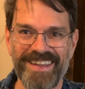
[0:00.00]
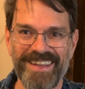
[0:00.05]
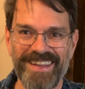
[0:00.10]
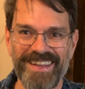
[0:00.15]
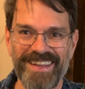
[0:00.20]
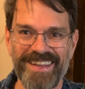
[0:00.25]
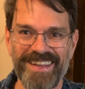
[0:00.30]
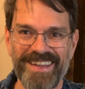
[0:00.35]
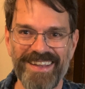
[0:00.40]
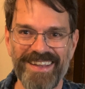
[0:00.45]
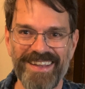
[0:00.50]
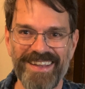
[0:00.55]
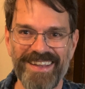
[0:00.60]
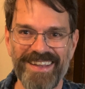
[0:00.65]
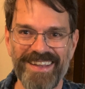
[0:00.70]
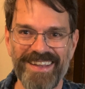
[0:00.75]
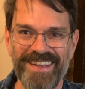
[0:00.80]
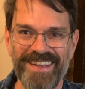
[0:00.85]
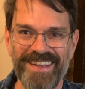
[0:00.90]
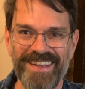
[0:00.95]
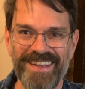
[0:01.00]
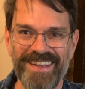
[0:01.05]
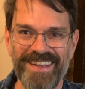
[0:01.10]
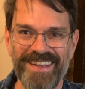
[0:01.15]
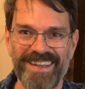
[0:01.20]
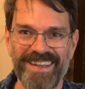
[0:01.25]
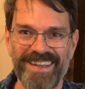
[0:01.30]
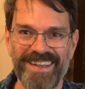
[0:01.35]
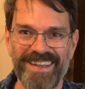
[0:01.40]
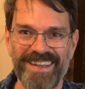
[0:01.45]

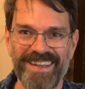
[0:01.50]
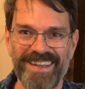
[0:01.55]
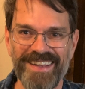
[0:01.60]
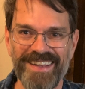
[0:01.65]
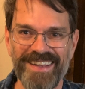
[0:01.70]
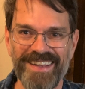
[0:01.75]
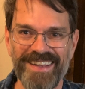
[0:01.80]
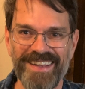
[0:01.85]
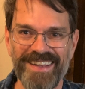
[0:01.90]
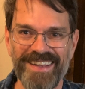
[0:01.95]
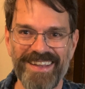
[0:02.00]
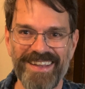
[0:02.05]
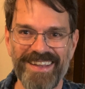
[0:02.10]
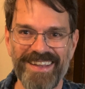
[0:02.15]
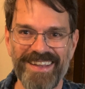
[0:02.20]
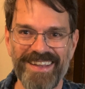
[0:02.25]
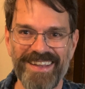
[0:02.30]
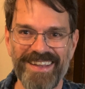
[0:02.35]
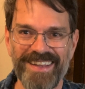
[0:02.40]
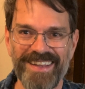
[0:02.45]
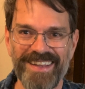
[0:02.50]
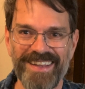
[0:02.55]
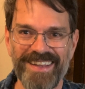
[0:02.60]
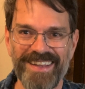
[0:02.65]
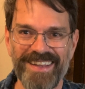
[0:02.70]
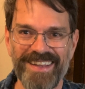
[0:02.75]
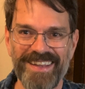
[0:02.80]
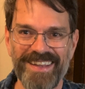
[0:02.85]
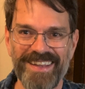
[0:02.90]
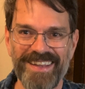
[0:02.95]

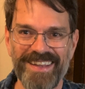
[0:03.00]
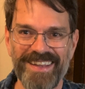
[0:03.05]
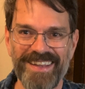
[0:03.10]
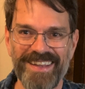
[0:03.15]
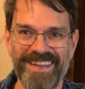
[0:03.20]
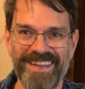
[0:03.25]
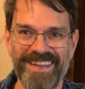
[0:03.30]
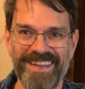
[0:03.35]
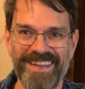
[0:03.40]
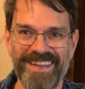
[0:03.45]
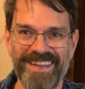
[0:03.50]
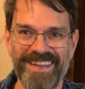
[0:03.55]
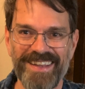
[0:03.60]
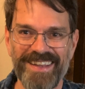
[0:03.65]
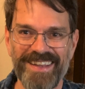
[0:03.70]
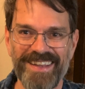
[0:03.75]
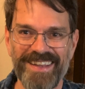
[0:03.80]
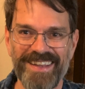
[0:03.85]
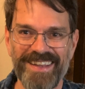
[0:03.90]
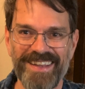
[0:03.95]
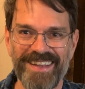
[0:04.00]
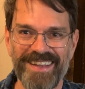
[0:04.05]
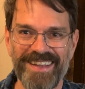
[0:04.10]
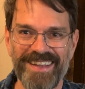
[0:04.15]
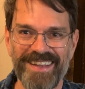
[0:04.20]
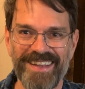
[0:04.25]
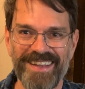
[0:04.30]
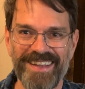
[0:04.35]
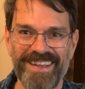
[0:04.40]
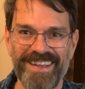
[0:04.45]

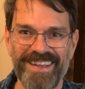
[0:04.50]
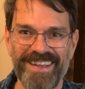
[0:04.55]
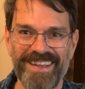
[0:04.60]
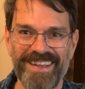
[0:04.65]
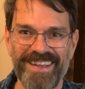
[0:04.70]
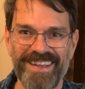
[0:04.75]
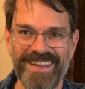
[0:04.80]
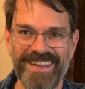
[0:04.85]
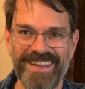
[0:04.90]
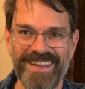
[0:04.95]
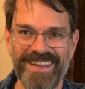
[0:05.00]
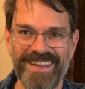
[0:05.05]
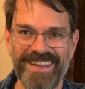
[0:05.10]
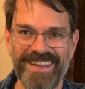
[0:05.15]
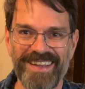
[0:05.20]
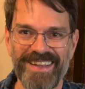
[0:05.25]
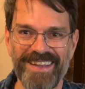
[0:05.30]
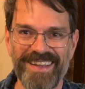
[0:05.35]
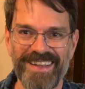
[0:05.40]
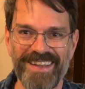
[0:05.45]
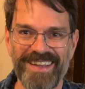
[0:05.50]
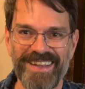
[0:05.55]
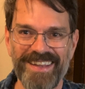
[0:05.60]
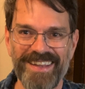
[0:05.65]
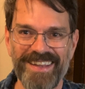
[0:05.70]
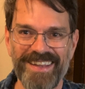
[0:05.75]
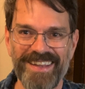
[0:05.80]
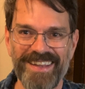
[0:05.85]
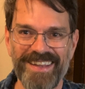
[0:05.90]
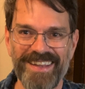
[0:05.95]

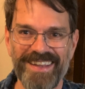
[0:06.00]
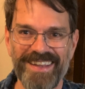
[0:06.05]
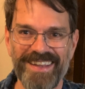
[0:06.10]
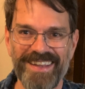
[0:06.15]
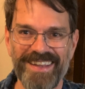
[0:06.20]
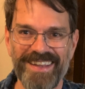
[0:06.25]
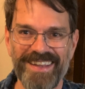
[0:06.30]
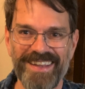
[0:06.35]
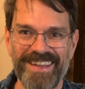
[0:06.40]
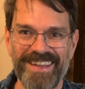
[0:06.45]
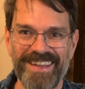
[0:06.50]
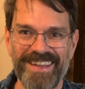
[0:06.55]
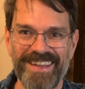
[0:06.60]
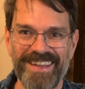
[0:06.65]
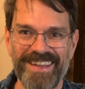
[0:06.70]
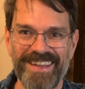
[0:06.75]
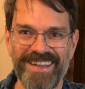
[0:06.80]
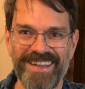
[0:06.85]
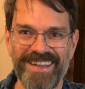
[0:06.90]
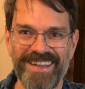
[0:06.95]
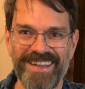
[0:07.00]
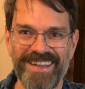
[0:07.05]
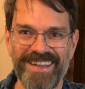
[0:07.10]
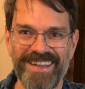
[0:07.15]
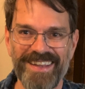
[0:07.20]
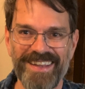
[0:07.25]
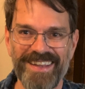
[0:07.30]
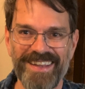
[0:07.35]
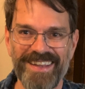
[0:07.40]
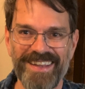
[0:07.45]

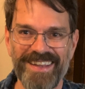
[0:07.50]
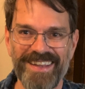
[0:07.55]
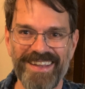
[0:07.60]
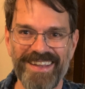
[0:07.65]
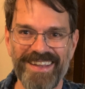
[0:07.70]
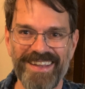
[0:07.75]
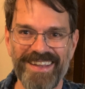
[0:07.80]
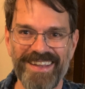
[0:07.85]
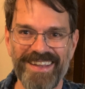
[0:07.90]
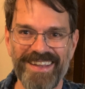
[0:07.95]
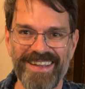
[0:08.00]
(no lip movement)